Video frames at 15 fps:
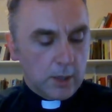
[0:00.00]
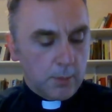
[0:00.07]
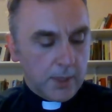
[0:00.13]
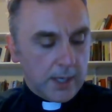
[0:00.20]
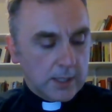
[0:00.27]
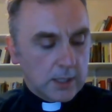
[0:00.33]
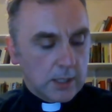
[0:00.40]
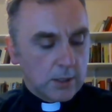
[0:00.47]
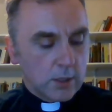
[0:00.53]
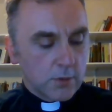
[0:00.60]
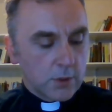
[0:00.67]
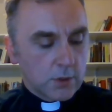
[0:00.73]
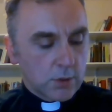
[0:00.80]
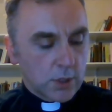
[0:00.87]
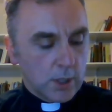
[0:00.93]
Now the passage
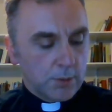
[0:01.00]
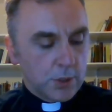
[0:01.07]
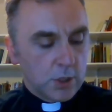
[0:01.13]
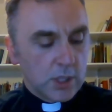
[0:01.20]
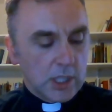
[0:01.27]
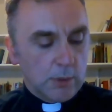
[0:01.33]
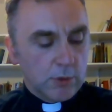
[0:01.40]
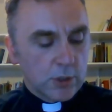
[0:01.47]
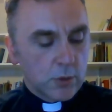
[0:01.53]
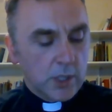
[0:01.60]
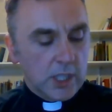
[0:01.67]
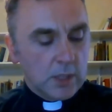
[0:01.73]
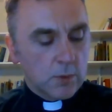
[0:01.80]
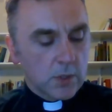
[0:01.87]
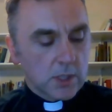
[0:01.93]
of the scripture that he was
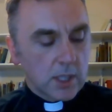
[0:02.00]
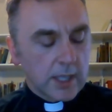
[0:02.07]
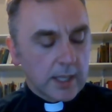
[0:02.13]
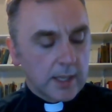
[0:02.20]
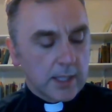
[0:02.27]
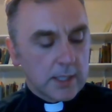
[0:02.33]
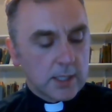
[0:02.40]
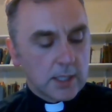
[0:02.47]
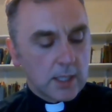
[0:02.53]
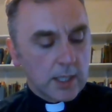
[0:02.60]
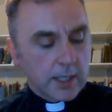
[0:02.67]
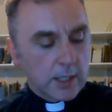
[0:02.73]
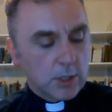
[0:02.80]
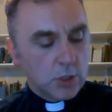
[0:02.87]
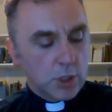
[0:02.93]
reading was like this:
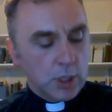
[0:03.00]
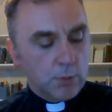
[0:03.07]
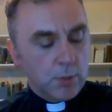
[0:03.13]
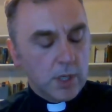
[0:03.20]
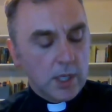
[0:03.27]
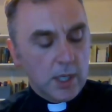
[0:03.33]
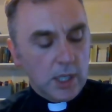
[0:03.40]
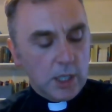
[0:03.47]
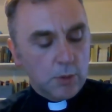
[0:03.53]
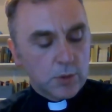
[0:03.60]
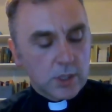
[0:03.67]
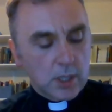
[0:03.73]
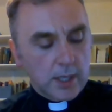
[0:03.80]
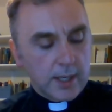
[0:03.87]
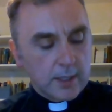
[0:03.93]
"Like a sheep he
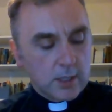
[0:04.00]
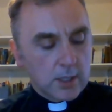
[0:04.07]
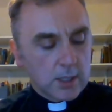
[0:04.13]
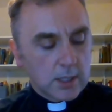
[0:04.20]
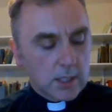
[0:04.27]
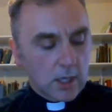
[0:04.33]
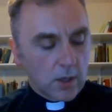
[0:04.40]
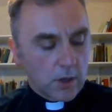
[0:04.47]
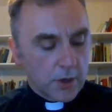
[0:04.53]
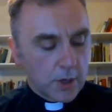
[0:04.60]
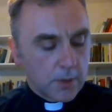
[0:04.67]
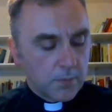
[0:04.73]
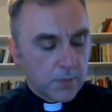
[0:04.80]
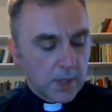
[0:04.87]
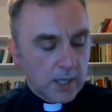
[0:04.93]
was led to the
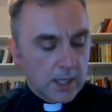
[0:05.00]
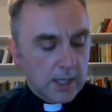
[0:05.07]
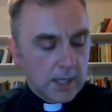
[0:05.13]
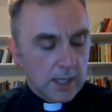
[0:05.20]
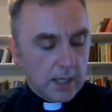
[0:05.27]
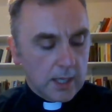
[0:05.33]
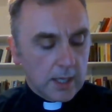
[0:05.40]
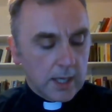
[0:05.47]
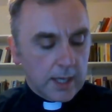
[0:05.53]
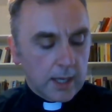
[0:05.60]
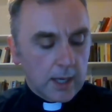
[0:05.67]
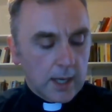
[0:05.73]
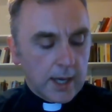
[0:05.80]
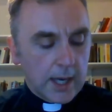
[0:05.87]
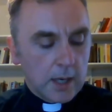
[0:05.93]
slaughter, and
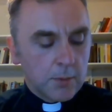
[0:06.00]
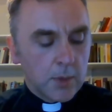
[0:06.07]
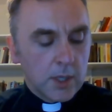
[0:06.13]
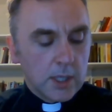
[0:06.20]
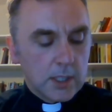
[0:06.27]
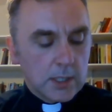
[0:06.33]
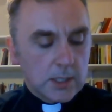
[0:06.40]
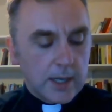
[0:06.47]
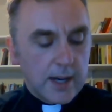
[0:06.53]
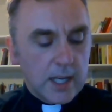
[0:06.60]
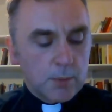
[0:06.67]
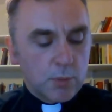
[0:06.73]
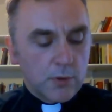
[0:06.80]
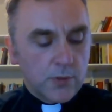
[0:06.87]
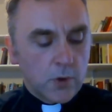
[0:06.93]
like a lamb
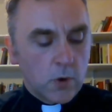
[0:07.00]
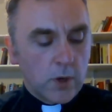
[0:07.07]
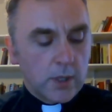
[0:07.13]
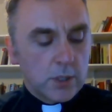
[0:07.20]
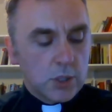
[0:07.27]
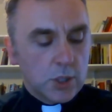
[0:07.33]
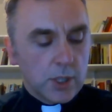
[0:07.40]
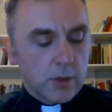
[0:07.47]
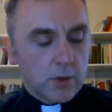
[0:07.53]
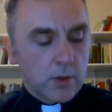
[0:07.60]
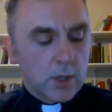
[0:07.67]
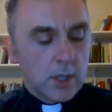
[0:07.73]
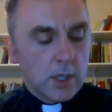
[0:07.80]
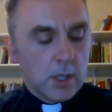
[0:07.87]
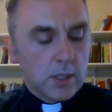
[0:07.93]
silent before its
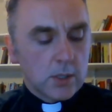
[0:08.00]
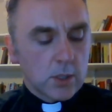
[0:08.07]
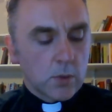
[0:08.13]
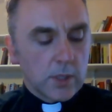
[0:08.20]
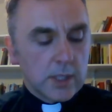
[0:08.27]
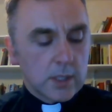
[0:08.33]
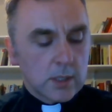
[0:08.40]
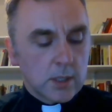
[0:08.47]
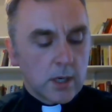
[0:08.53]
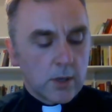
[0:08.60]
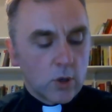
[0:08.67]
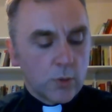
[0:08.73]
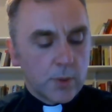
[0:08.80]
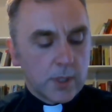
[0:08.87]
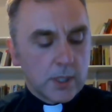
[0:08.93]
shearer, so he does
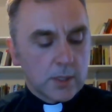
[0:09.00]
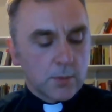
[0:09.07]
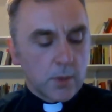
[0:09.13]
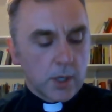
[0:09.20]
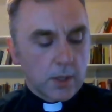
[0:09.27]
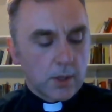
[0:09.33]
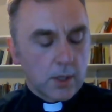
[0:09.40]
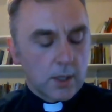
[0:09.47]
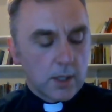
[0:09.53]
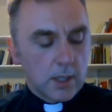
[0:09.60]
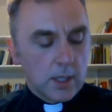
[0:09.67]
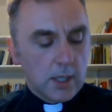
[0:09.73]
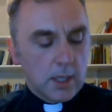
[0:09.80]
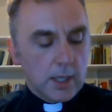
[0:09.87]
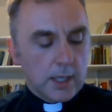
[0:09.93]
not open his mouth.
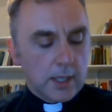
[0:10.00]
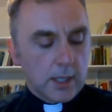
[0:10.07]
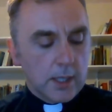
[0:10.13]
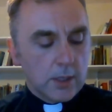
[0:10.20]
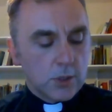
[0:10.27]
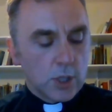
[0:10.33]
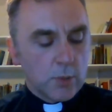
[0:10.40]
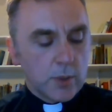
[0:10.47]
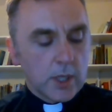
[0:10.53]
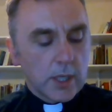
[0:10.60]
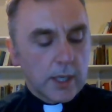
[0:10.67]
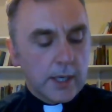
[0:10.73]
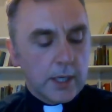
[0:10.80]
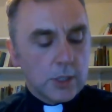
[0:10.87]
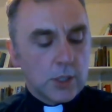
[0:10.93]
In his
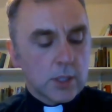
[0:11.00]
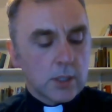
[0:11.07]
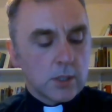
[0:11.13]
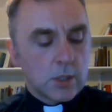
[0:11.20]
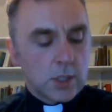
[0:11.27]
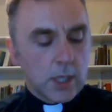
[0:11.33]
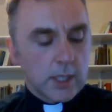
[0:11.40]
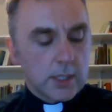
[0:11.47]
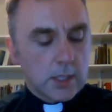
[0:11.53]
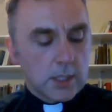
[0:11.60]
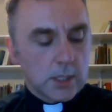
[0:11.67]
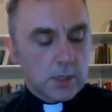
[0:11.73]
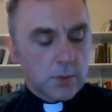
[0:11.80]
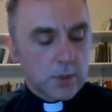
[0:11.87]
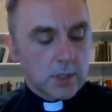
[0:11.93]
humiliation
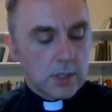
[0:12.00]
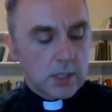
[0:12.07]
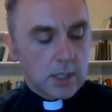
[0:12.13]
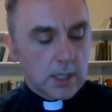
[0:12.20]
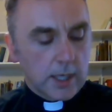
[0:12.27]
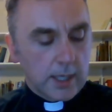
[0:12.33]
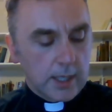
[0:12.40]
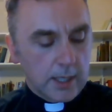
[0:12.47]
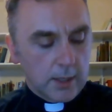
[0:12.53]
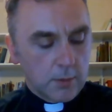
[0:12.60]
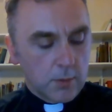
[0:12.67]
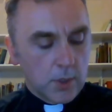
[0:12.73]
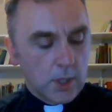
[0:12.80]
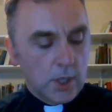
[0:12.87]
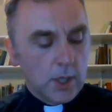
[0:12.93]
justice was denied
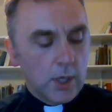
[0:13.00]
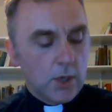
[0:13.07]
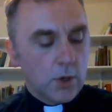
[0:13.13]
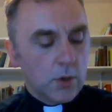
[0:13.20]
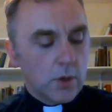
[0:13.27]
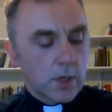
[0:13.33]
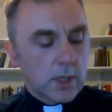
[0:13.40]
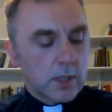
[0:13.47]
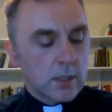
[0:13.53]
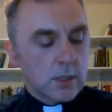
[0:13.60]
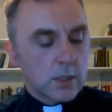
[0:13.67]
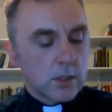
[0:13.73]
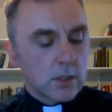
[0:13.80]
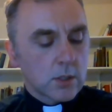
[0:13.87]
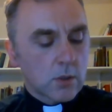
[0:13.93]
him. Who
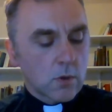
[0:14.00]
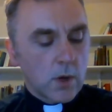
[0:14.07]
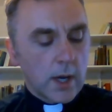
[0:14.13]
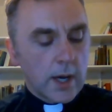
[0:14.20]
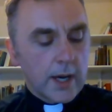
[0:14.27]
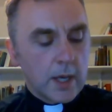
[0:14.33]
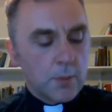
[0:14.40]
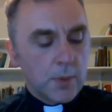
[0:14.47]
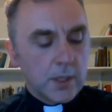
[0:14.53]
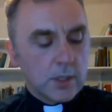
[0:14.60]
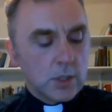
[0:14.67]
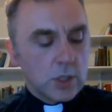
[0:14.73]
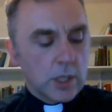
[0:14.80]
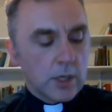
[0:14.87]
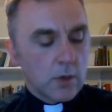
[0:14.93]
can describe
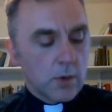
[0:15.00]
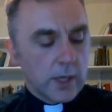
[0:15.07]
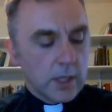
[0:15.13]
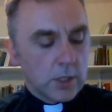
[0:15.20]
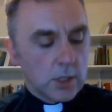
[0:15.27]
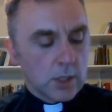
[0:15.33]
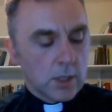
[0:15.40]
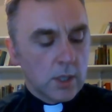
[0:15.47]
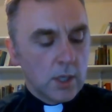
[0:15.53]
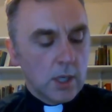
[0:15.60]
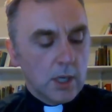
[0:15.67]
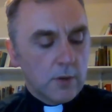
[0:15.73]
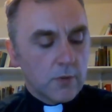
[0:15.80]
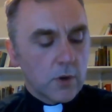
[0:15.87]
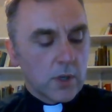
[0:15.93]
his generation?
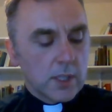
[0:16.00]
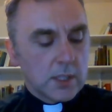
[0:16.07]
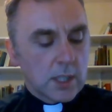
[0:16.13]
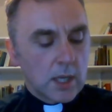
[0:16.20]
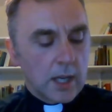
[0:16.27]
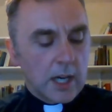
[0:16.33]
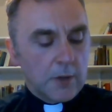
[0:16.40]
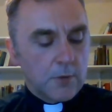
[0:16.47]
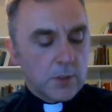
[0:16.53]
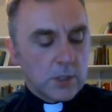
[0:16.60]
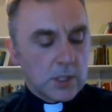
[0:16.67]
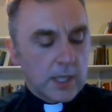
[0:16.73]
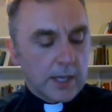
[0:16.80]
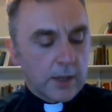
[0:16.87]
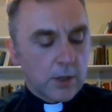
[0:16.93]
For his life
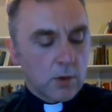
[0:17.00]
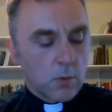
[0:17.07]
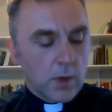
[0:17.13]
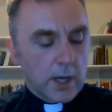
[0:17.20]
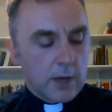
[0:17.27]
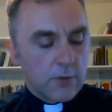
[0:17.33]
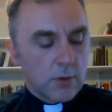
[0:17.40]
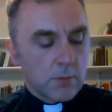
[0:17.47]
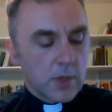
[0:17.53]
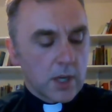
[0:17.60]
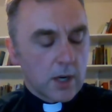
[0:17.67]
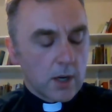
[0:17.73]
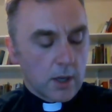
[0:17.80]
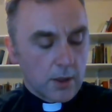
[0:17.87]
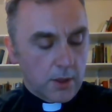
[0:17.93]
is taken away from
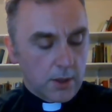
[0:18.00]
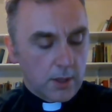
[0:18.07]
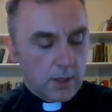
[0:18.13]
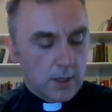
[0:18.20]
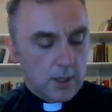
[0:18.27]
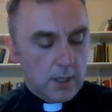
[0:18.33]
the earth."